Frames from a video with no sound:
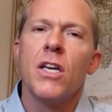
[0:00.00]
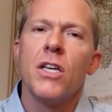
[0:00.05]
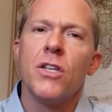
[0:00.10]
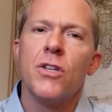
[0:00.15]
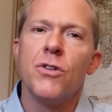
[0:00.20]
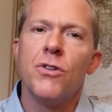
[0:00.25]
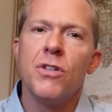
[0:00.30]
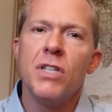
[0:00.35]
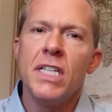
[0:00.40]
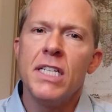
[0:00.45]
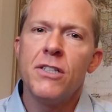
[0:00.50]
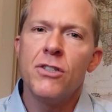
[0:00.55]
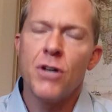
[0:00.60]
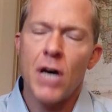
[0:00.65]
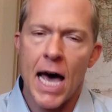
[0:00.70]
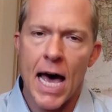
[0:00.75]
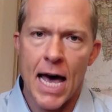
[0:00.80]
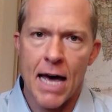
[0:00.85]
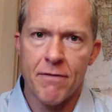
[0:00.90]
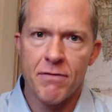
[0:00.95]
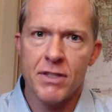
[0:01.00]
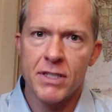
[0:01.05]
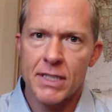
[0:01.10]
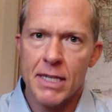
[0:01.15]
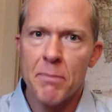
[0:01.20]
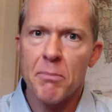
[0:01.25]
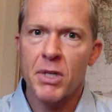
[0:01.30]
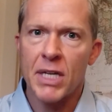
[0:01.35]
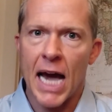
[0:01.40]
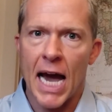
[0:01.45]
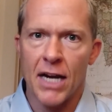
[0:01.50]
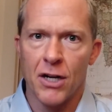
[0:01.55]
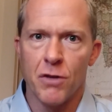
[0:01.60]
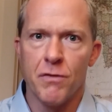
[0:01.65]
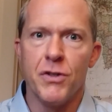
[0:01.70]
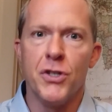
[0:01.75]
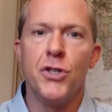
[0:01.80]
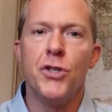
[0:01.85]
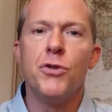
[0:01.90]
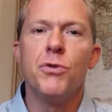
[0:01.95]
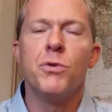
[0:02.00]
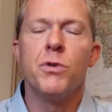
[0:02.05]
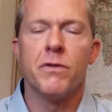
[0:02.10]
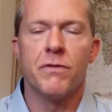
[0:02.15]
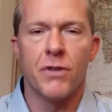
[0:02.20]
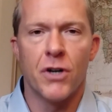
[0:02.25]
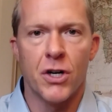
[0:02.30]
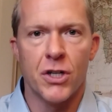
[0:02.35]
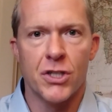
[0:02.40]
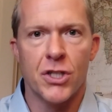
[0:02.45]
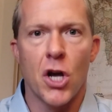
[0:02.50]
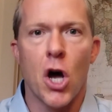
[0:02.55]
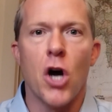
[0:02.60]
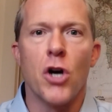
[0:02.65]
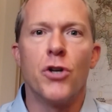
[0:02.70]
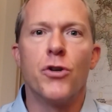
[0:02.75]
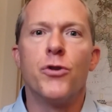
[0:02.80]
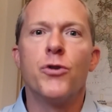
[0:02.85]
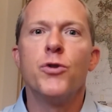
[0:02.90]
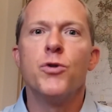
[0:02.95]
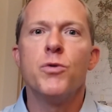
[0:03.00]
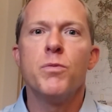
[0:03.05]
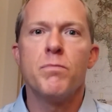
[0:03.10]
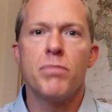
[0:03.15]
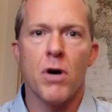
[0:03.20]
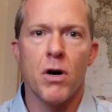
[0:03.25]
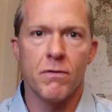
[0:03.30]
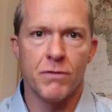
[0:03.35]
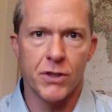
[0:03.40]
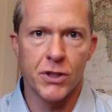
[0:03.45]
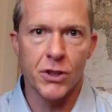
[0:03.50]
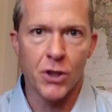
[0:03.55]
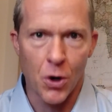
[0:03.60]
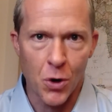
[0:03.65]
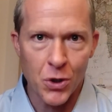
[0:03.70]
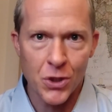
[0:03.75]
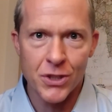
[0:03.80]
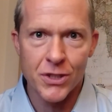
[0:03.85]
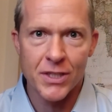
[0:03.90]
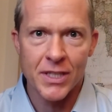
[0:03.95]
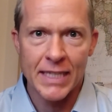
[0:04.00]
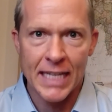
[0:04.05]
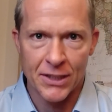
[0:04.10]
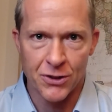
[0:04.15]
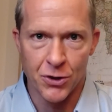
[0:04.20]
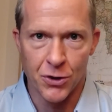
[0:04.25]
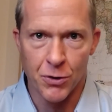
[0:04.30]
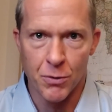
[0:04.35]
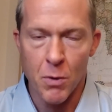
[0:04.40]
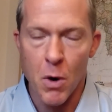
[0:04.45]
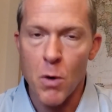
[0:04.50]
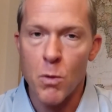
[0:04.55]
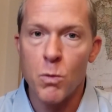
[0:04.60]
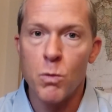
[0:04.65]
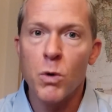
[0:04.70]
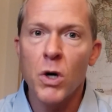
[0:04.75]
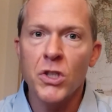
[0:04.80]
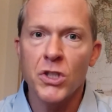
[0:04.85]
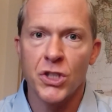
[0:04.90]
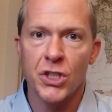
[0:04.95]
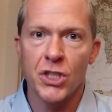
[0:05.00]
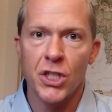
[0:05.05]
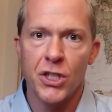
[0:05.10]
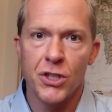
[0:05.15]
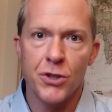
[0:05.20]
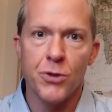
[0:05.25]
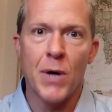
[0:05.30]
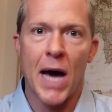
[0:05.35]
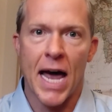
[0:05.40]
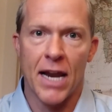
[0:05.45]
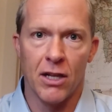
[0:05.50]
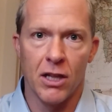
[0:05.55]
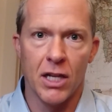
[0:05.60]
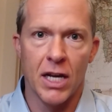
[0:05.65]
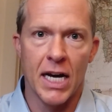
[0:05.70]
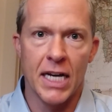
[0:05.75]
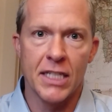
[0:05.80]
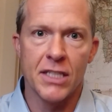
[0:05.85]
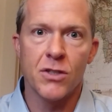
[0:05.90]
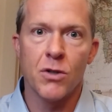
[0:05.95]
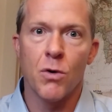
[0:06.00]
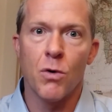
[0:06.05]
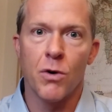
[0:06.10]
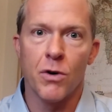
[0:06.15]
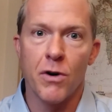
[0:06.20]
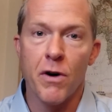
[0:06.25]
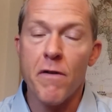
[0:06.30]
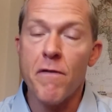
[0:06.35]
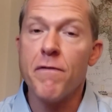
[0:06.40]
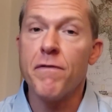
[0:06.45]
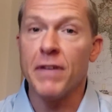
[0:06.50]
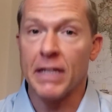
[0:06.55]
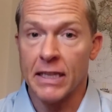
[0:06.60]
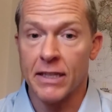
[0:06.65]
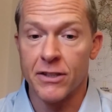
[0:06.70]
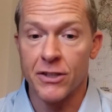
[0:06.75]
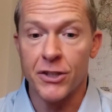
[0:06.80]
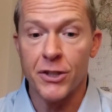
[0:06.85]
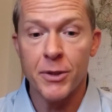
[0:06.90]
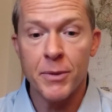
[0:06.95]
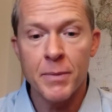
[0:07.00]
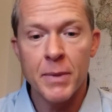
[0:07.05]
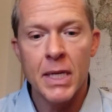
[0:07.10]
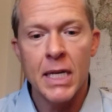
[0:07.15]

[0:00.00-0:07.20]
You need to have some kind of a universe, a group of stocks that you want to analyze or filter.